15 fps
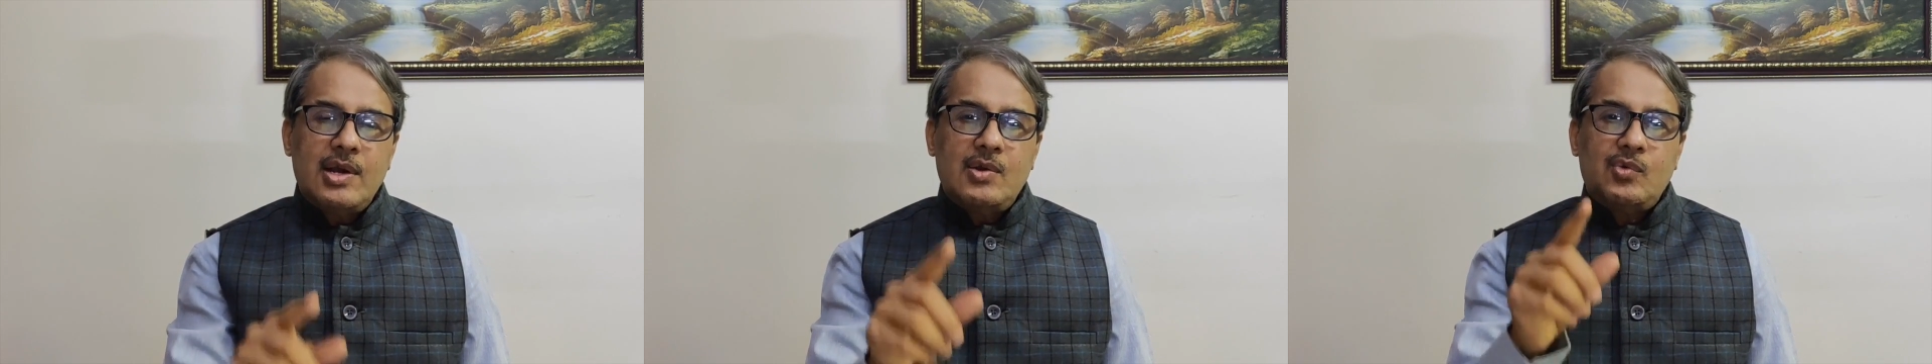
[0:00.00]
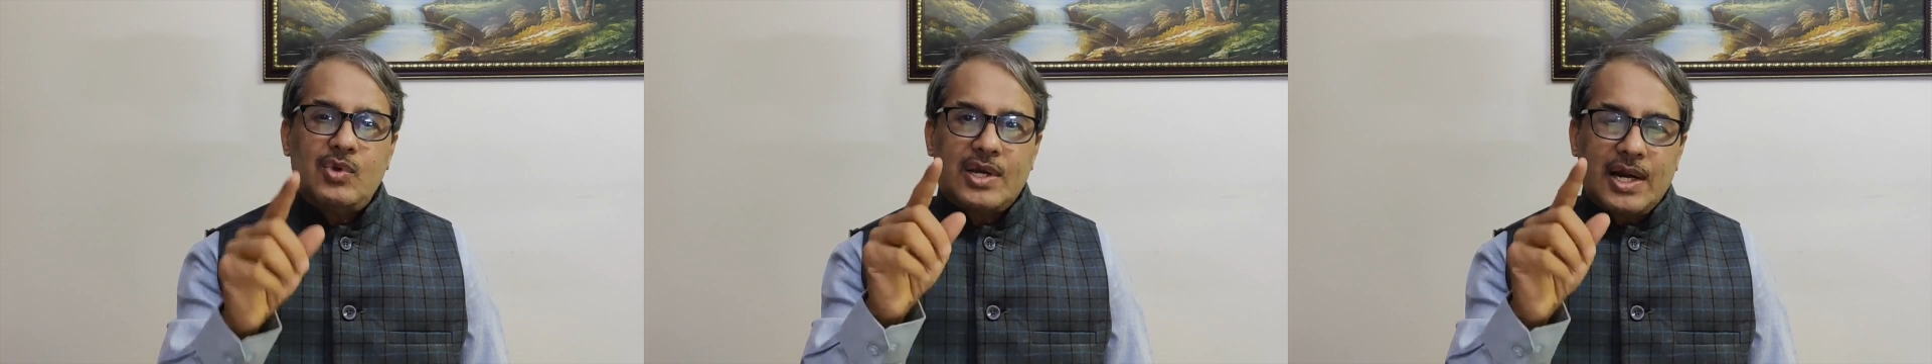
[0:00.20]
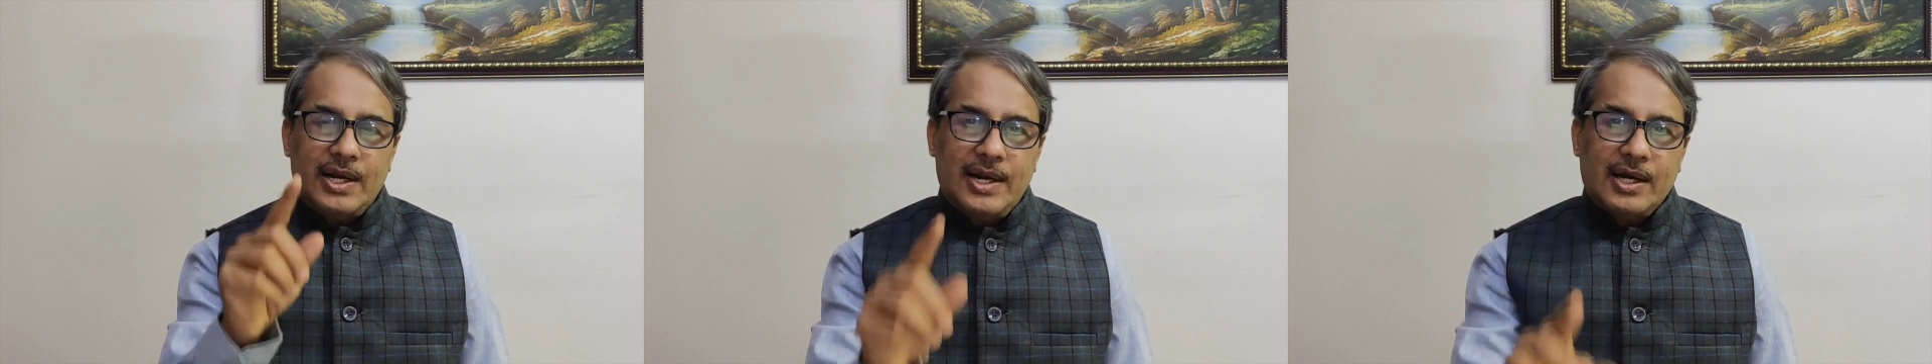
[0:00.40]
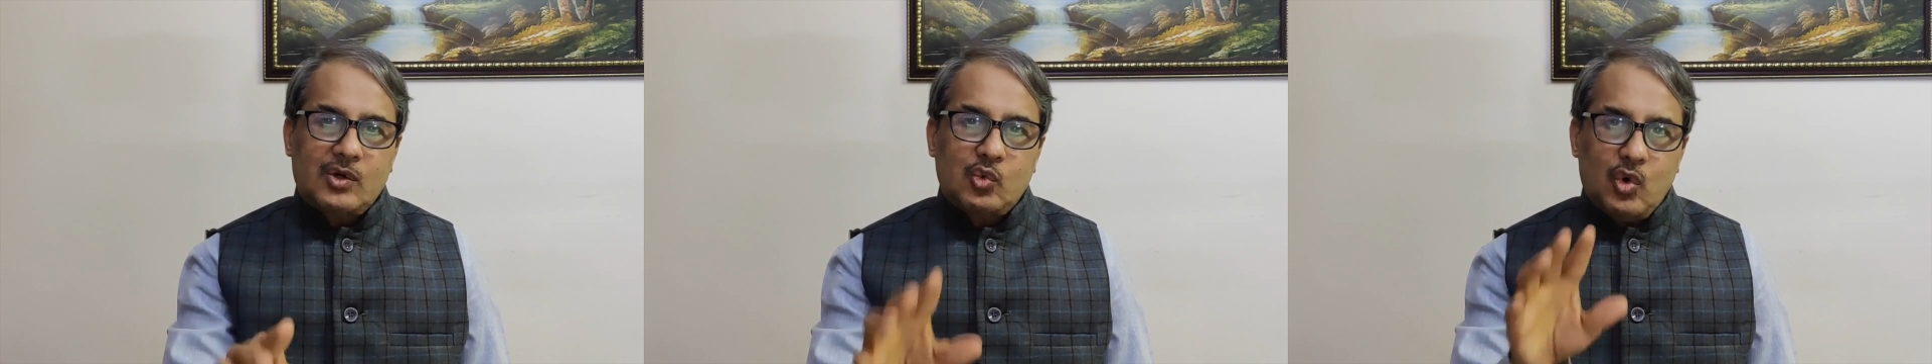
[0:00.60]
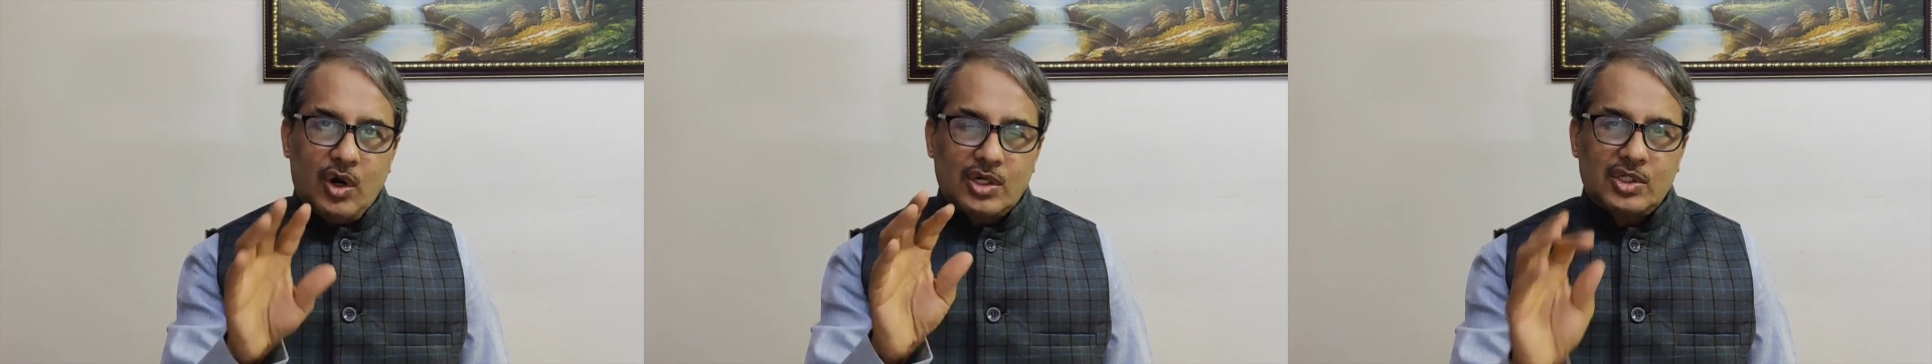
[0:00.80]
We conduct
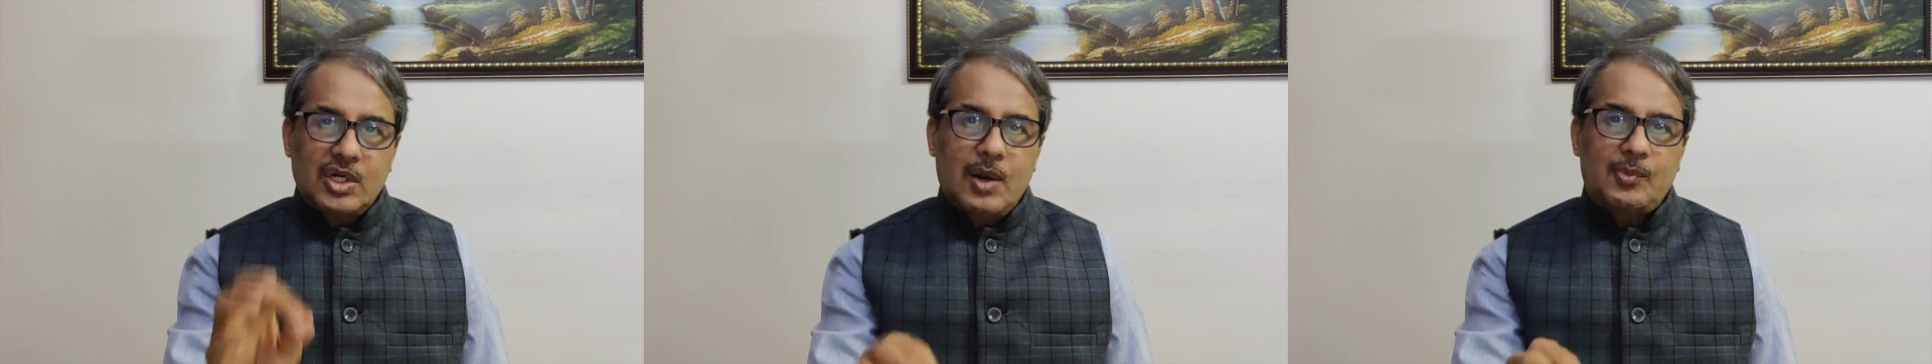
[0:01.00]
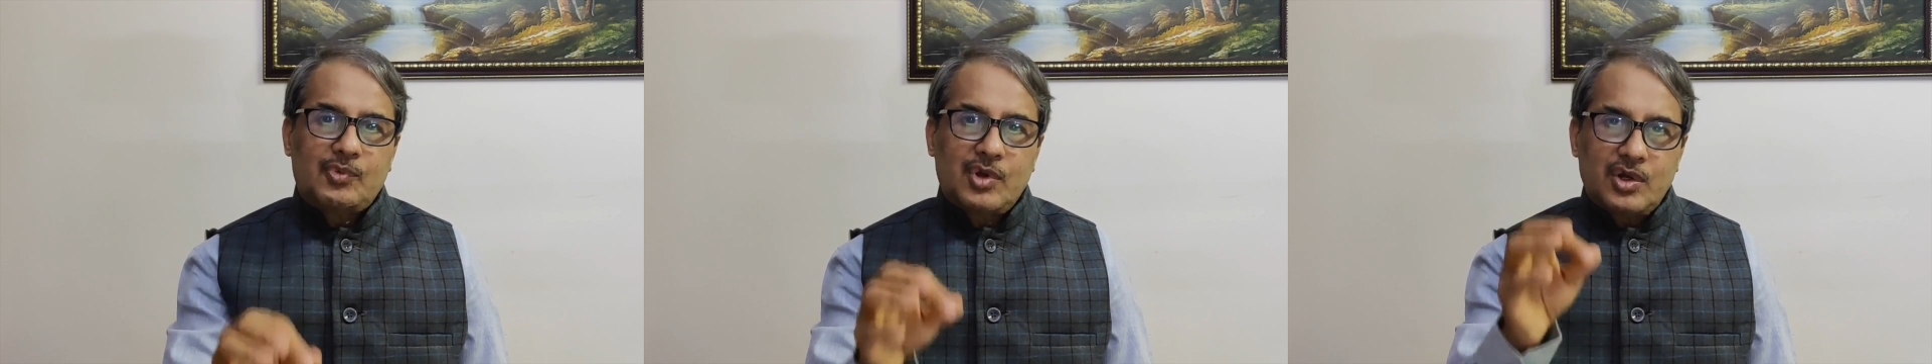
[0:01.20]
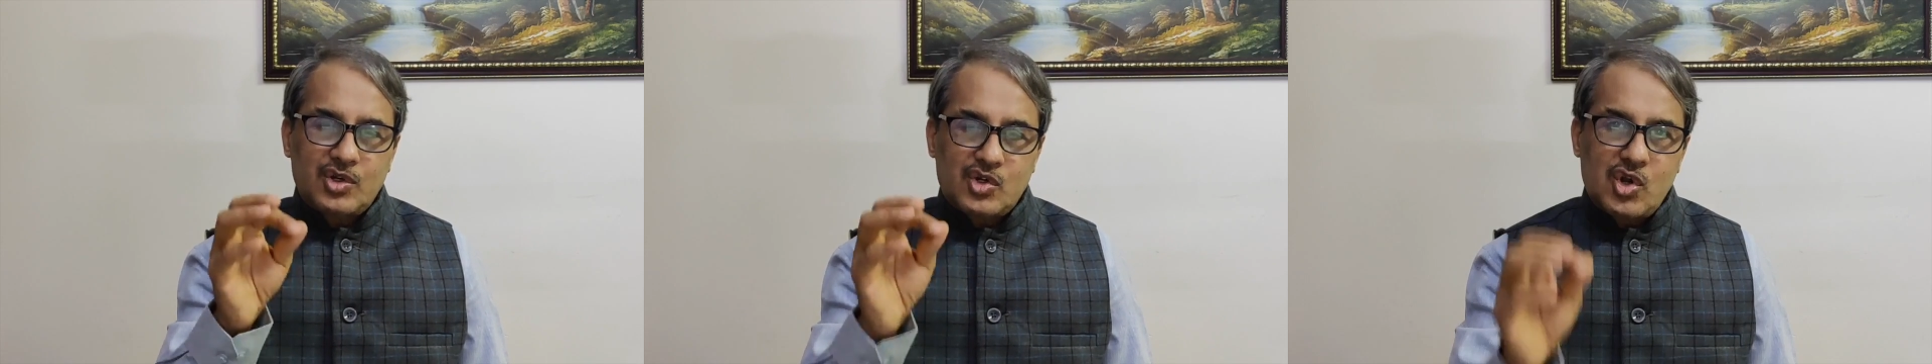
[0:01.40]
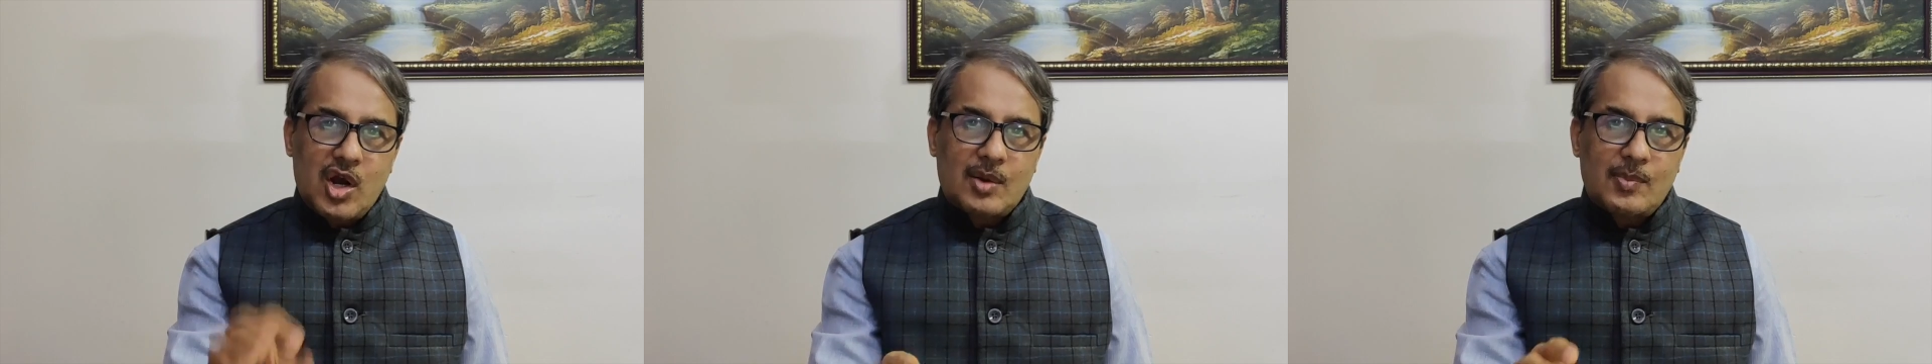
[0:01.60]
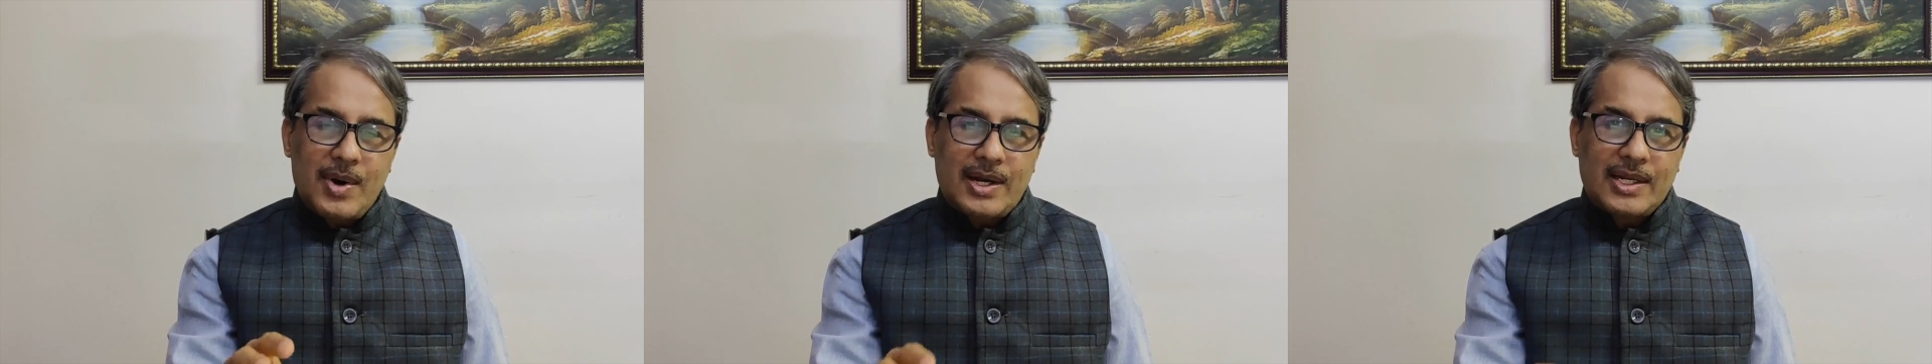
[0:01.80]
workshops on stock
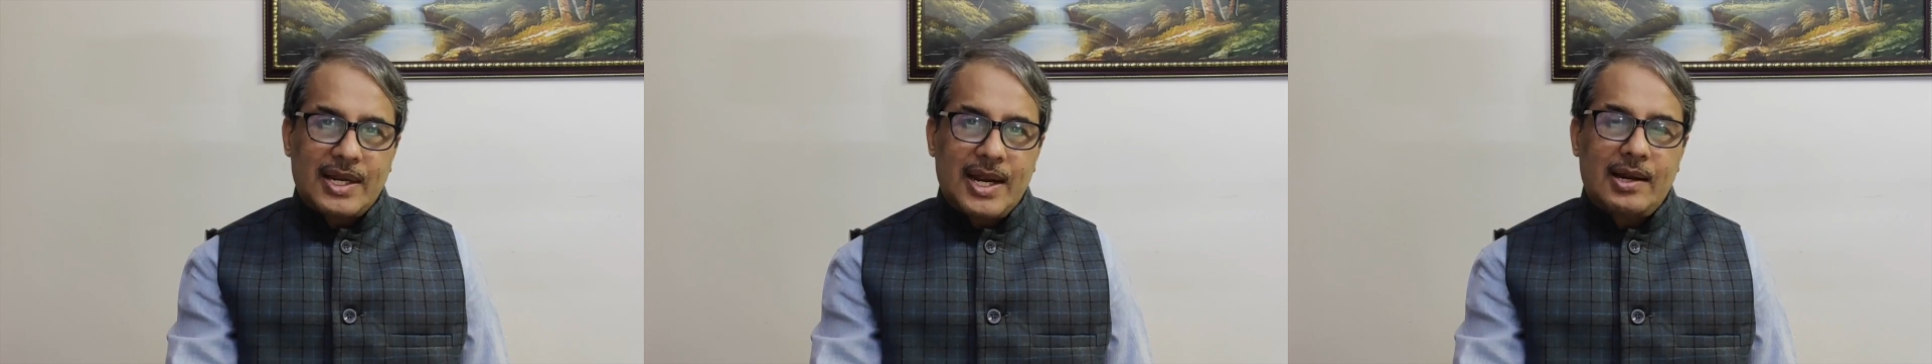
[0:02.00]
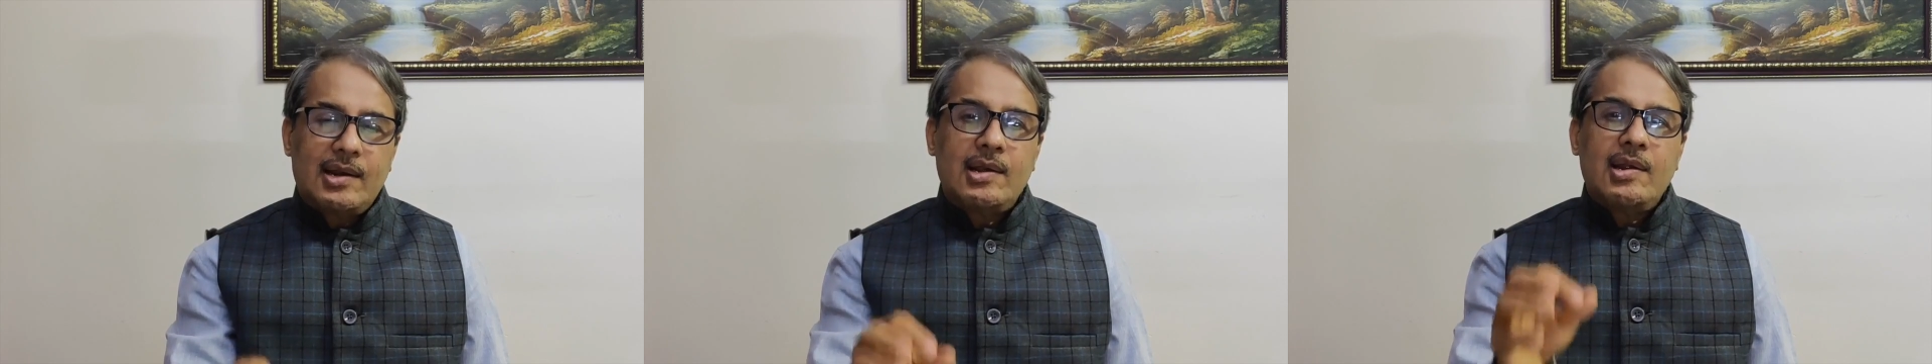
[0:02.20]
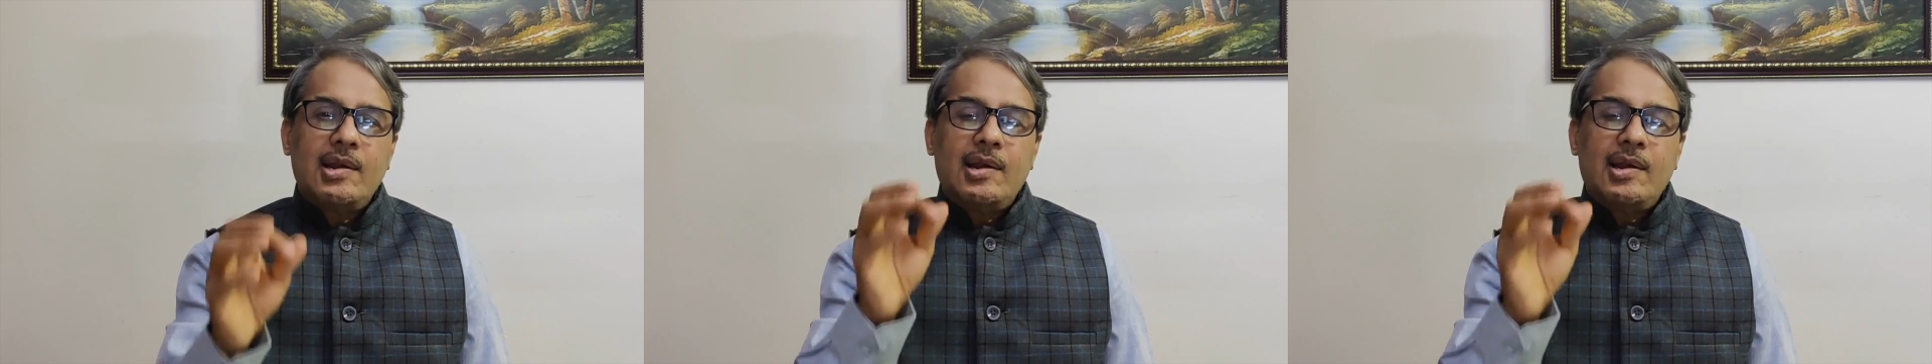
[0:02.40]
market.